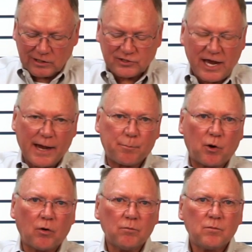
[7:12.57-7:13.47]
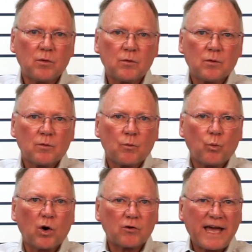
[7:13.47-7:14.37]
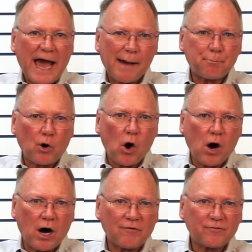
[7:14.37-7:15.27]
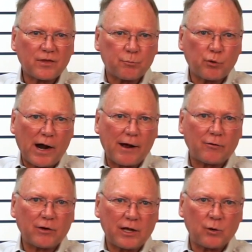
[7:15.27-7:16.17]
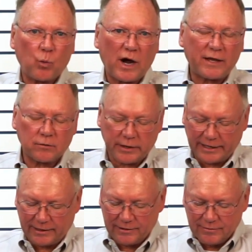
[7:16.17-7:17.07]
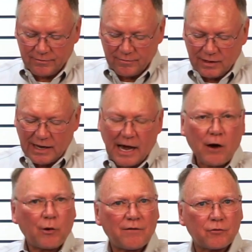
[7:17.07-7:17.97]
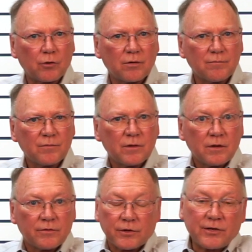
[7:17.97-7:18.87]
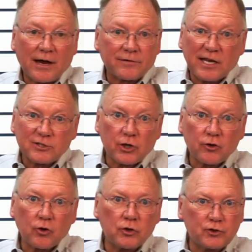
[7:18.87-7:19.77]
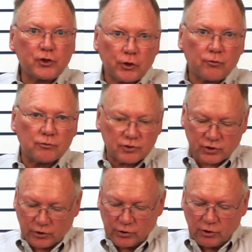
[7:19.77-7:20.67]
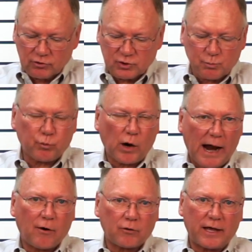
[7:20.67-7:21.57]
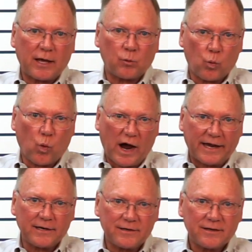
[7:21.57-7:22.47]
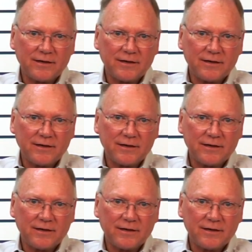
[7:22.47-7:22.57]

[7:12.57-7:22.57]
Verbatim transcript: example, we'll cap off the brown and white lead. However, the technician could choose to use brown and white